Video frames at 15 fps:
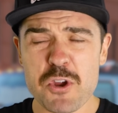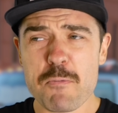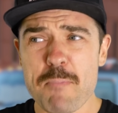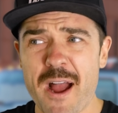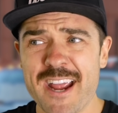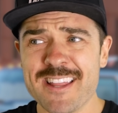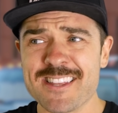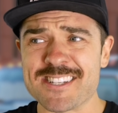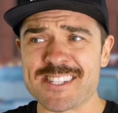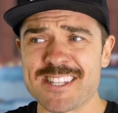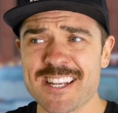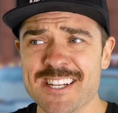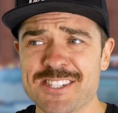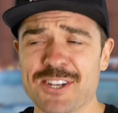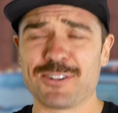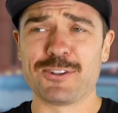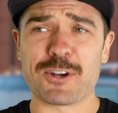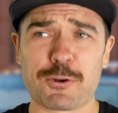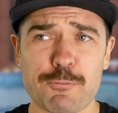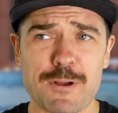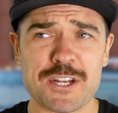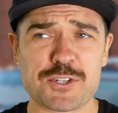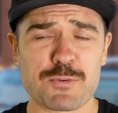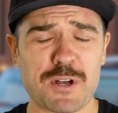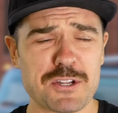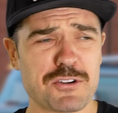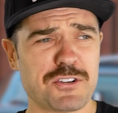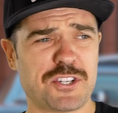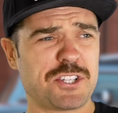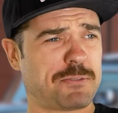You're buying this thing to look rich while
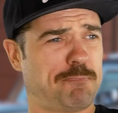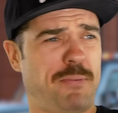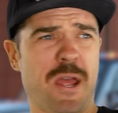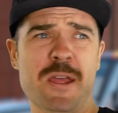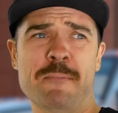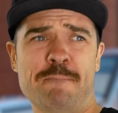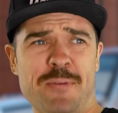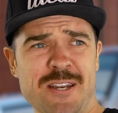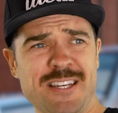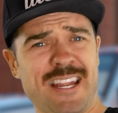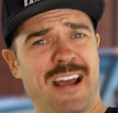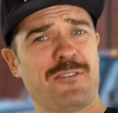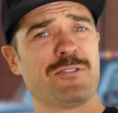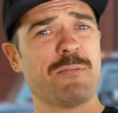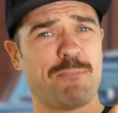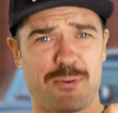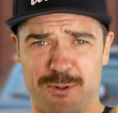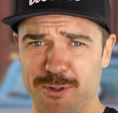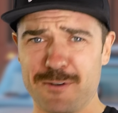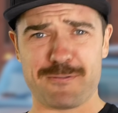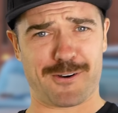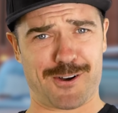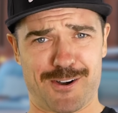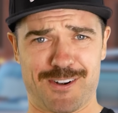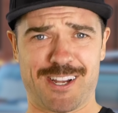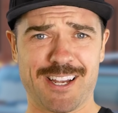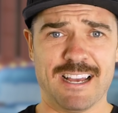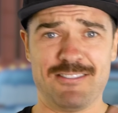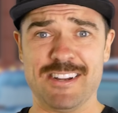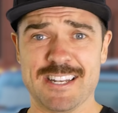you're just pimping down the boulevard.
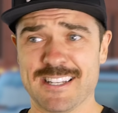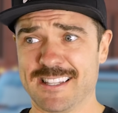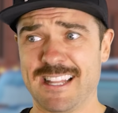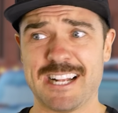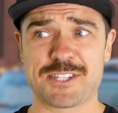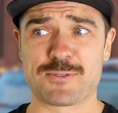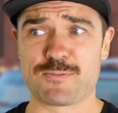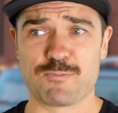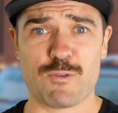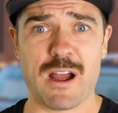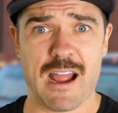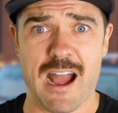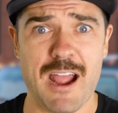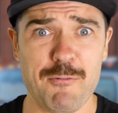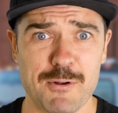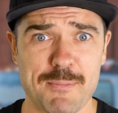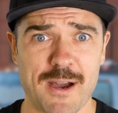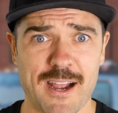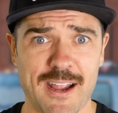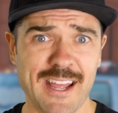I mean, that's why I would buy